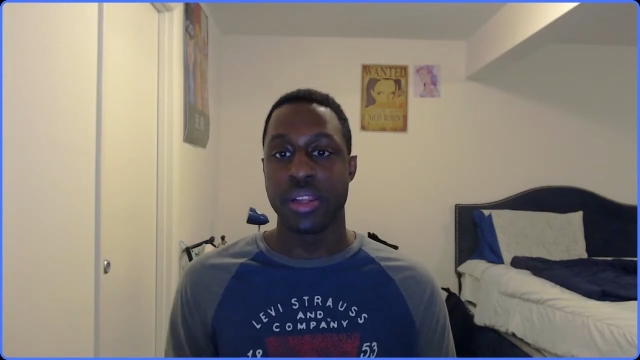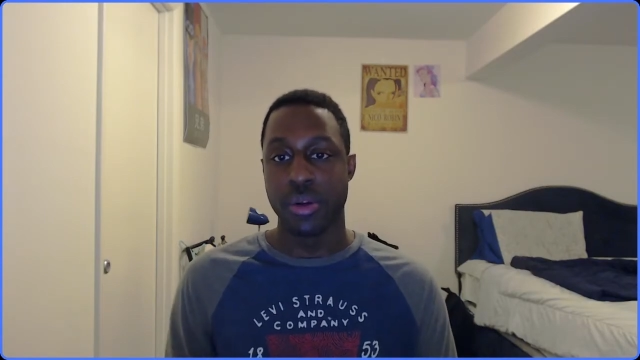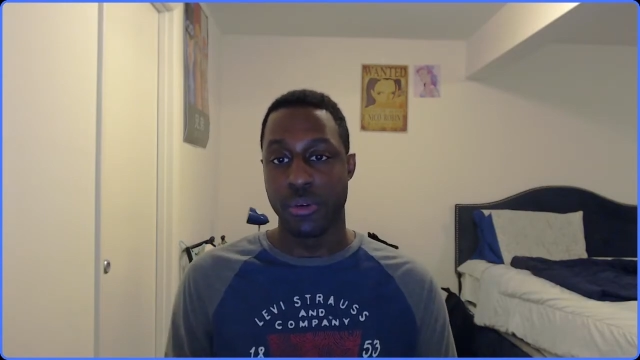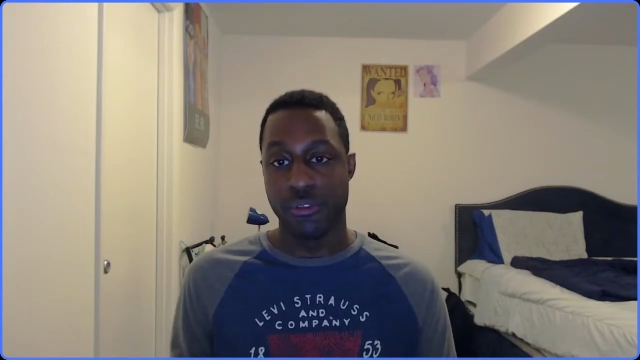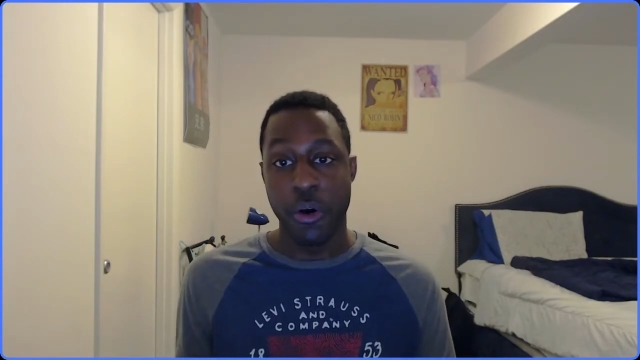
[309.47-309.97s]

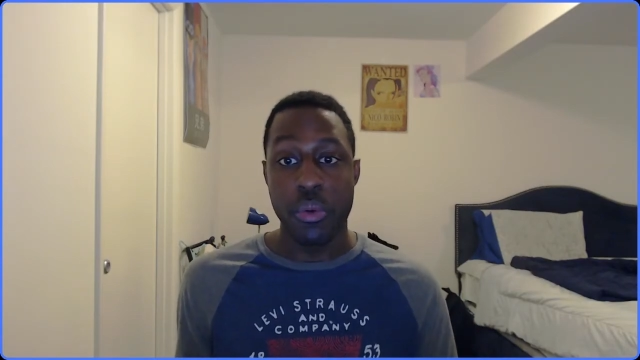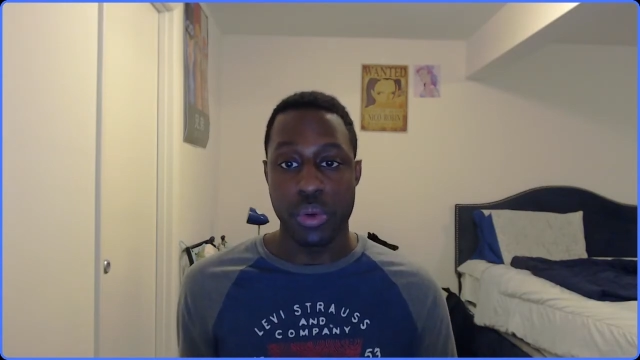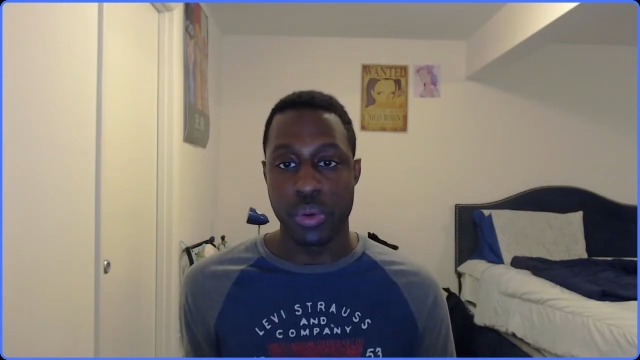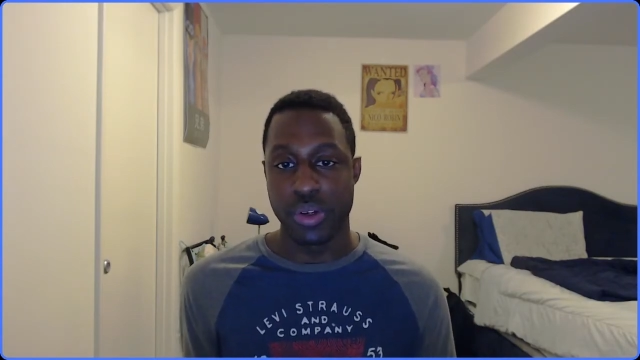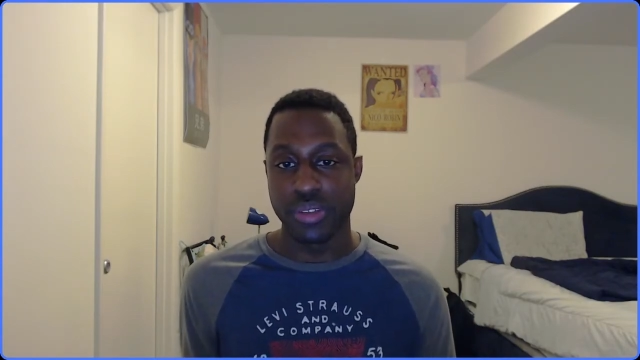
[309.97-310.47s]
little
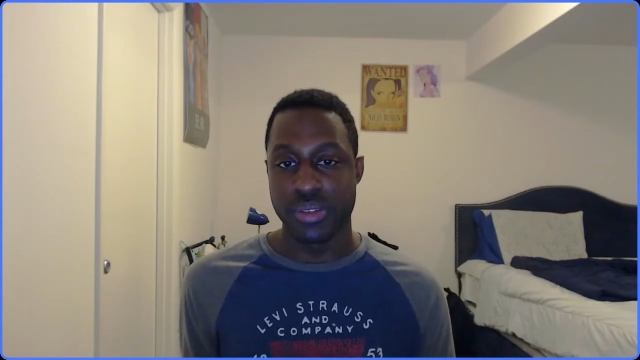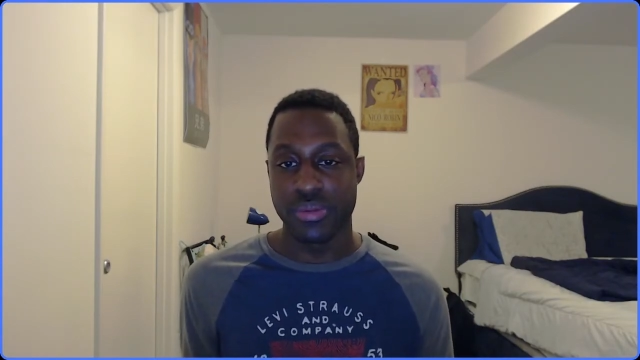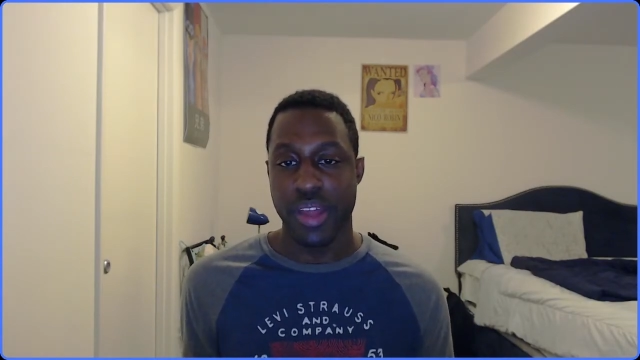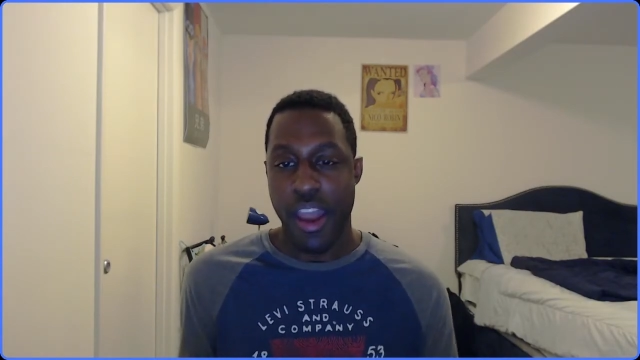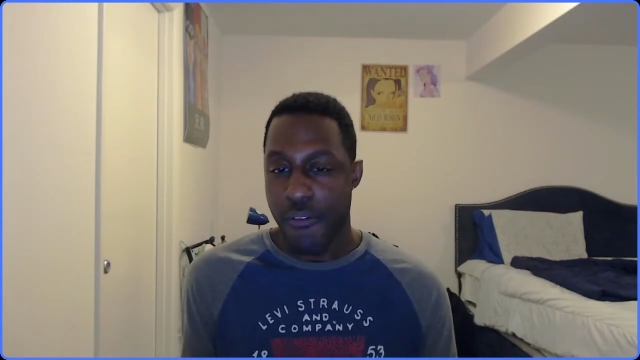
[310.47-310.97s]
folklores,
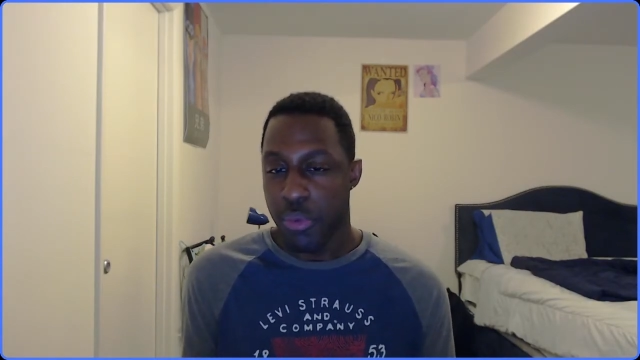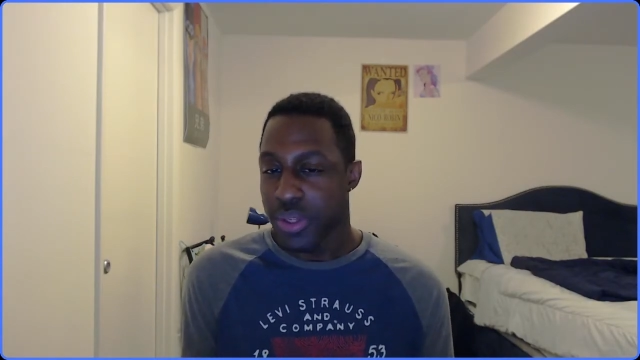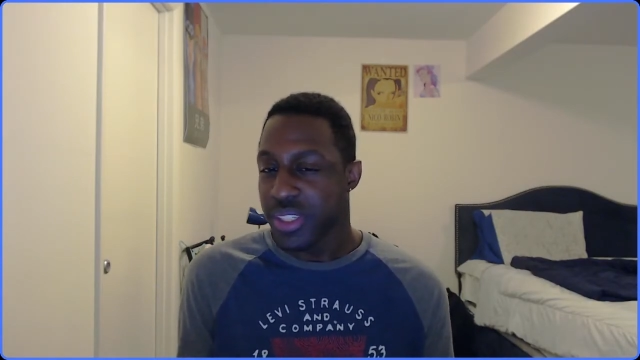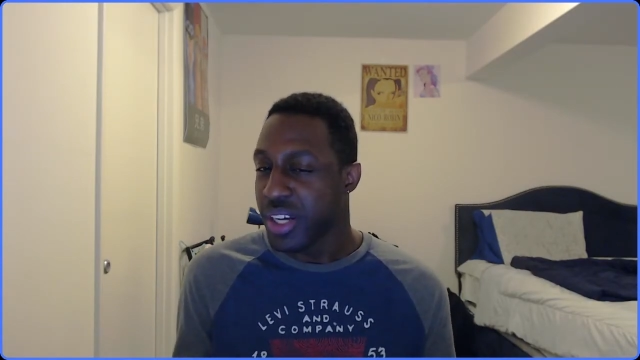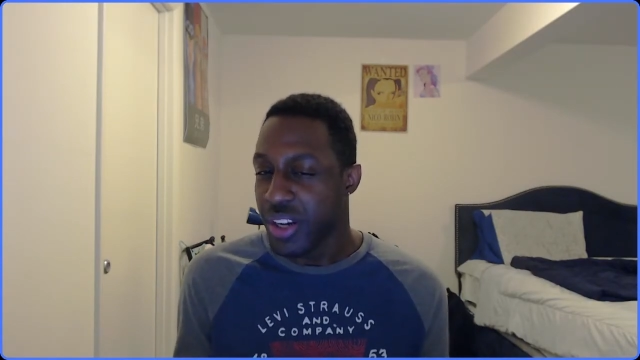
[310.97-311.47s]

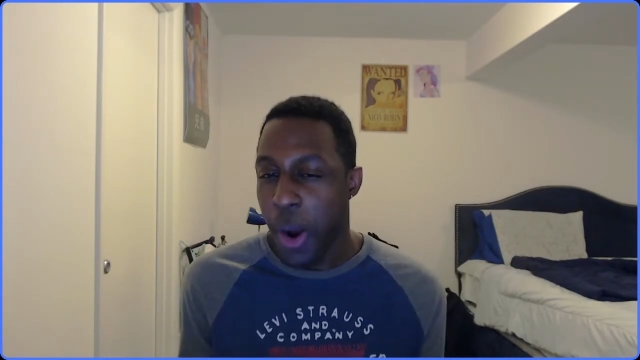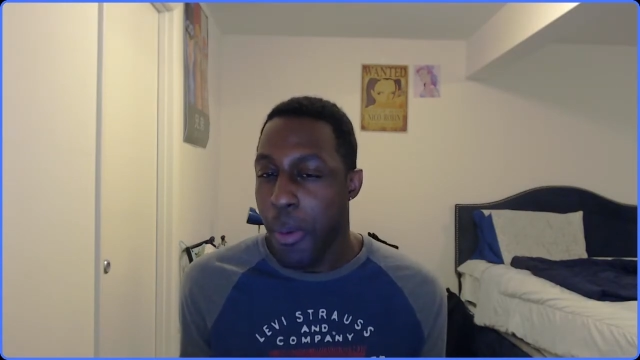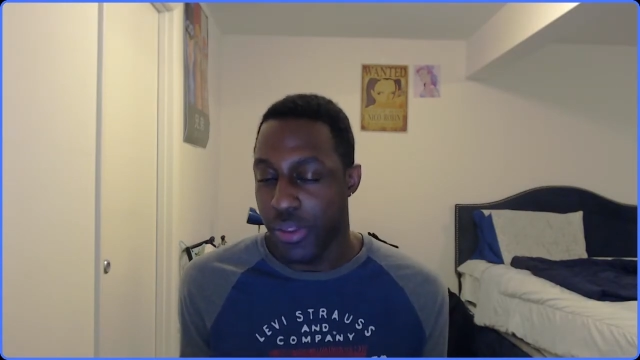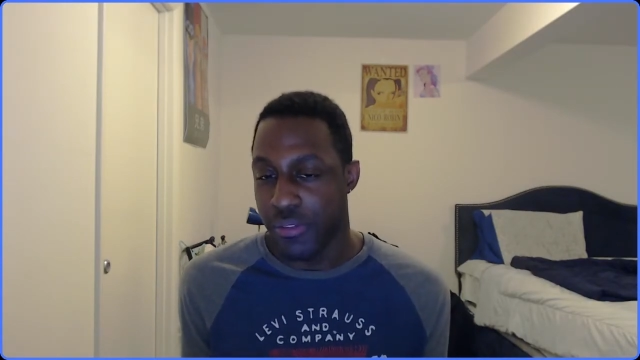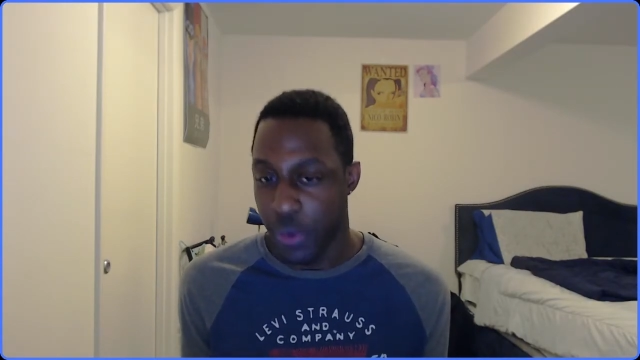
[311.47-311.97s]
everyone's gonna know
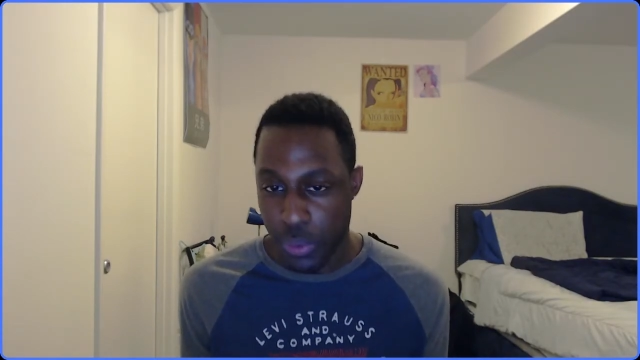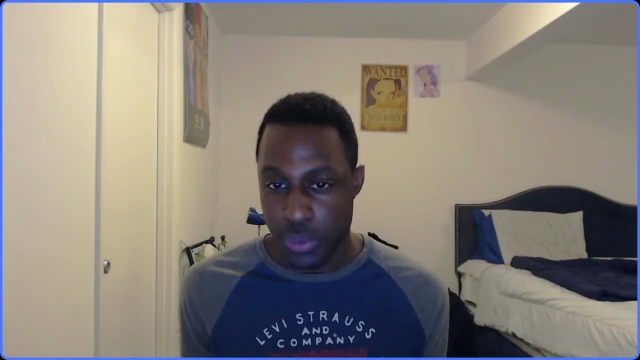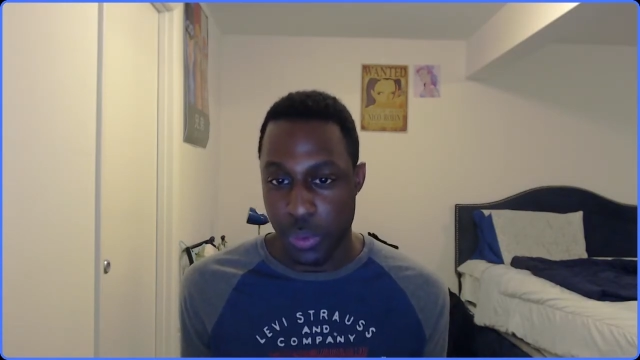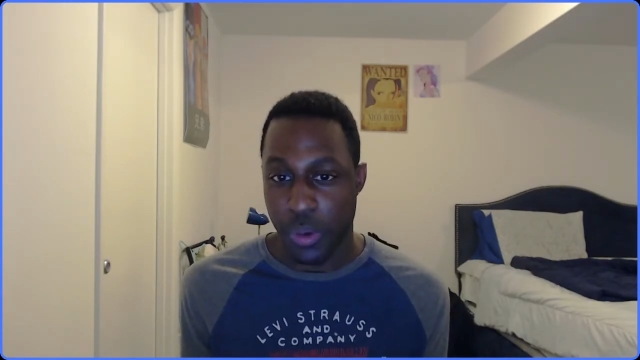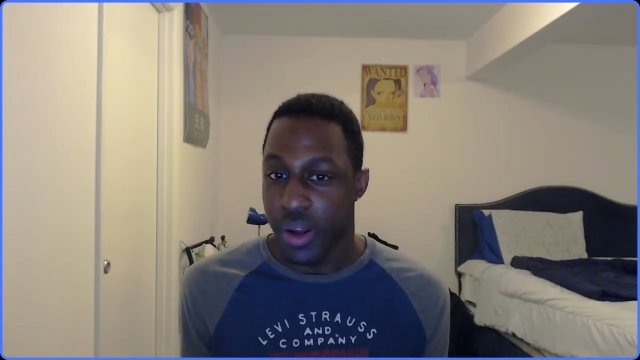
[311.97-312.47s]
about the
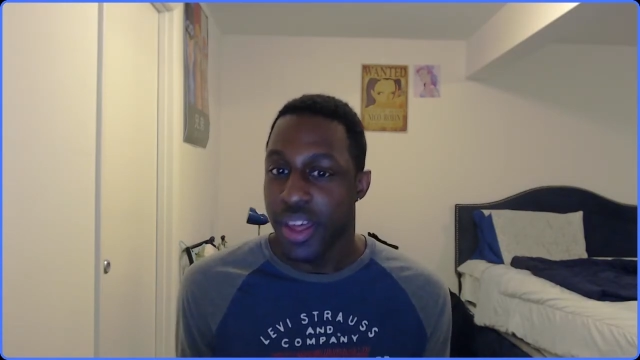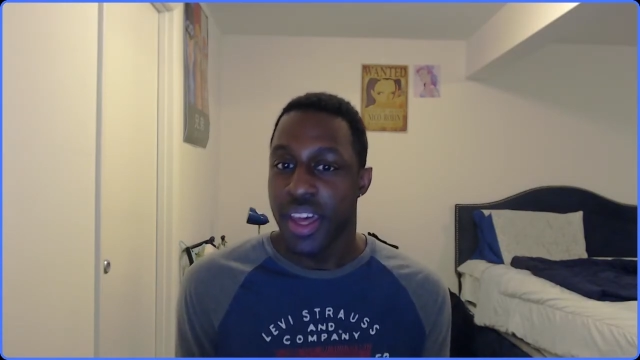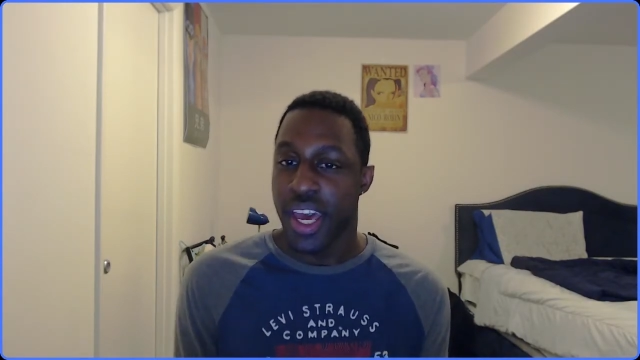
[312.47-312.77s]
folklore.